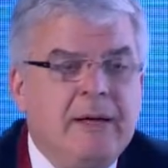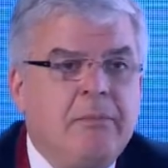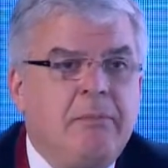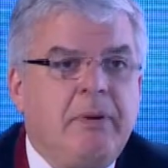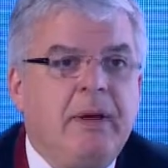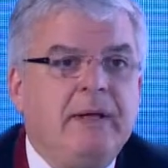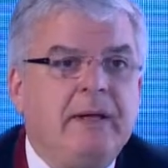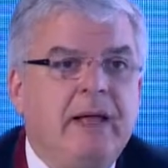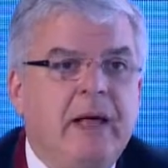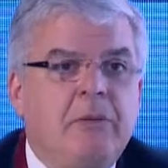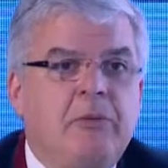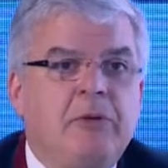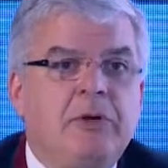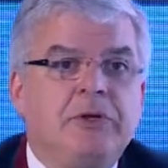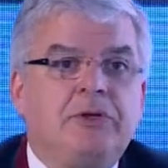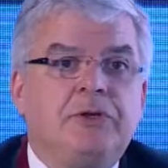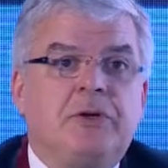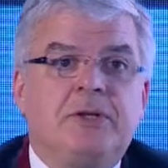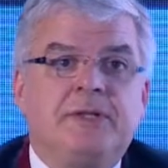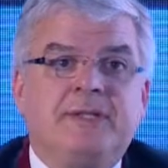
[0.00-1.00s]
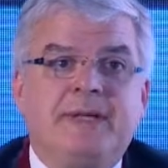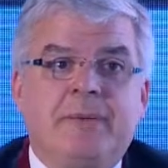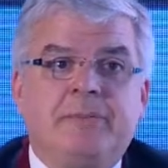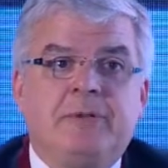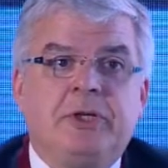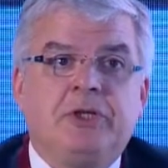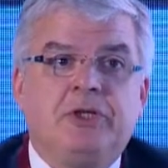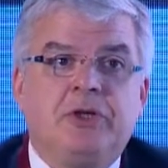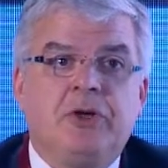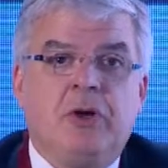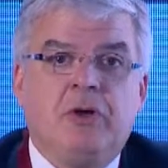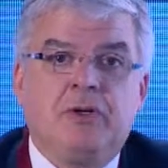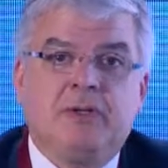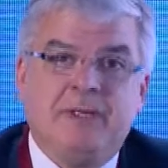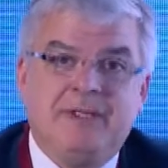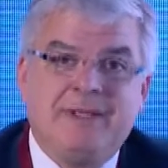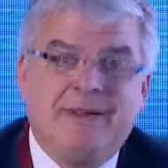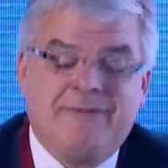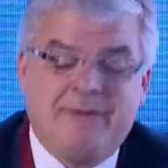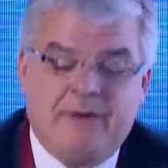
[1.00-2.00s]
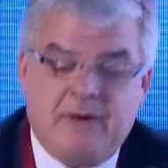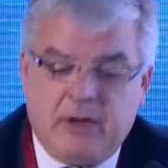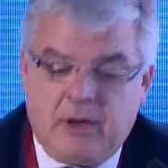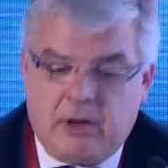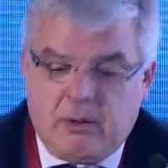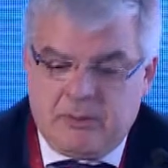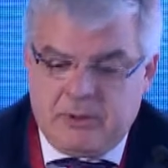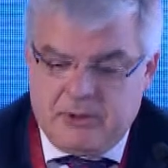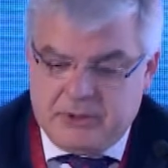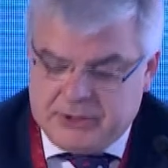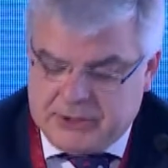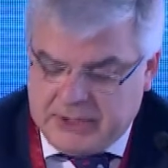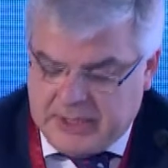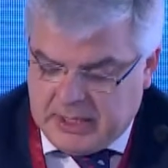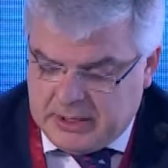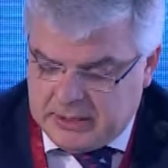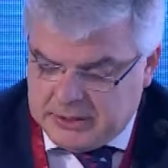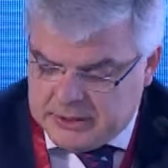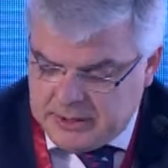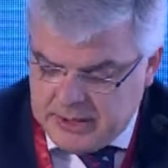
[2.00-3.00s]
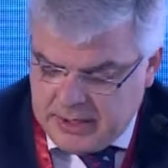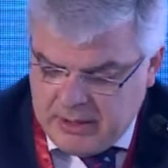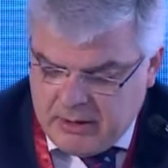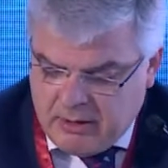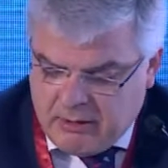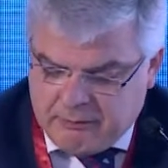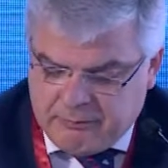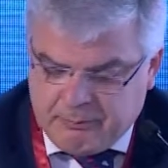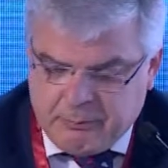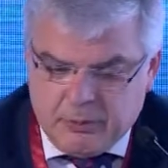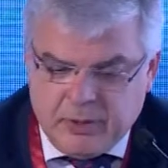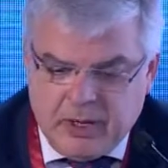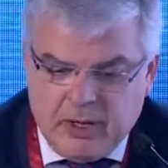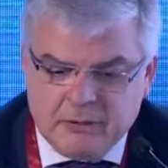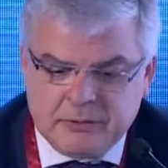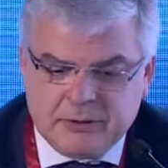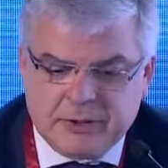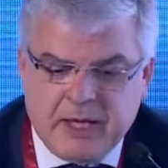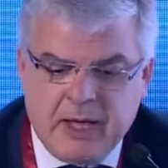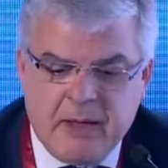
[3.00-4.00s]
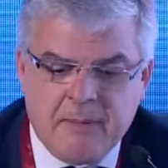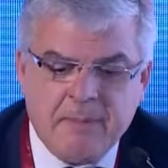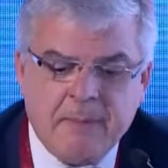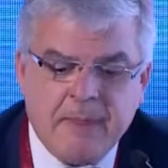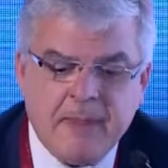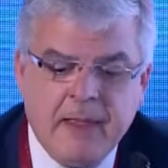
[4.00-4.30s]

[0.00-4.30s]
brain hemorrhage or septic shock, these are very ominous signs of poor outcome.